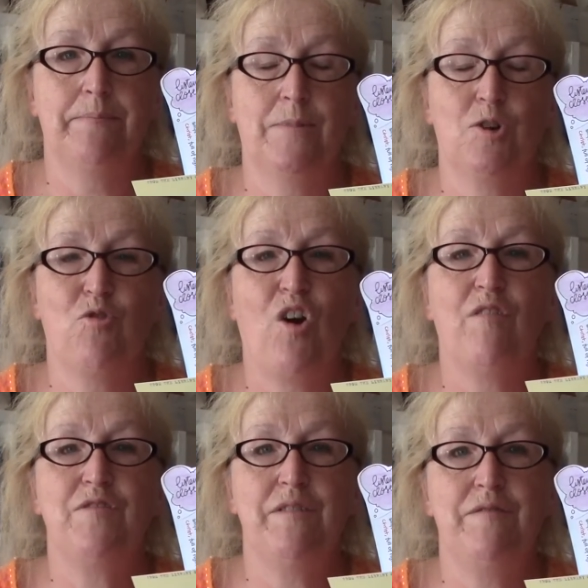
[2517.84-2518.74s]

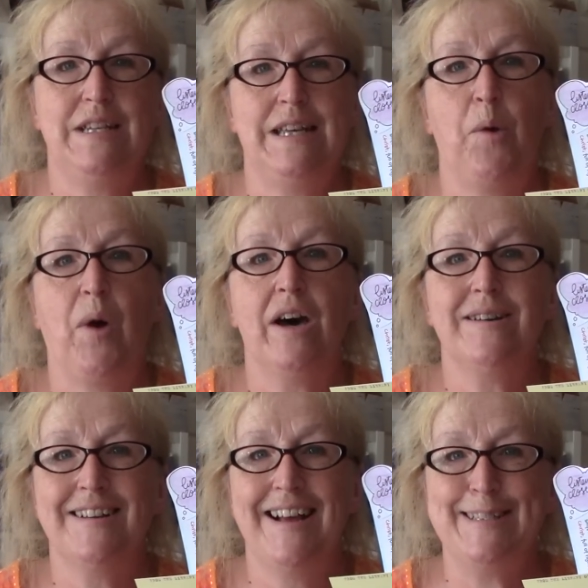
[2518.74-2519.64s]
craft
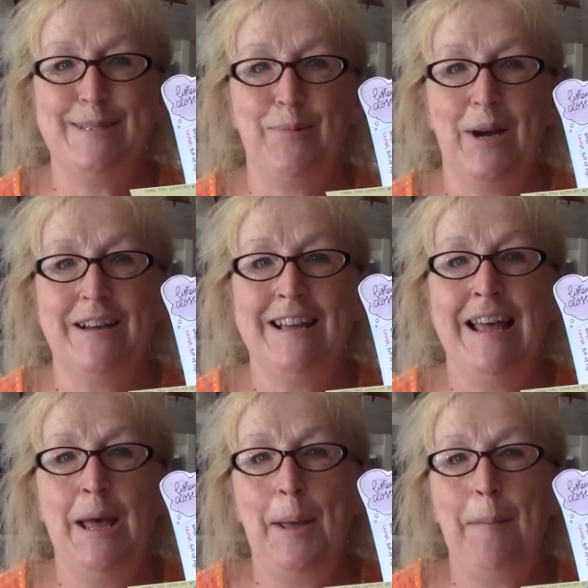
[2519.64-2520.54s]
videoer, as it were,
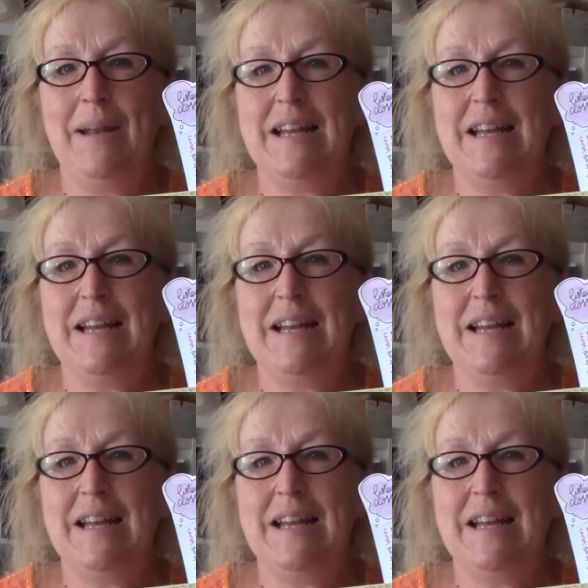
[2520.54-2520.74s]
but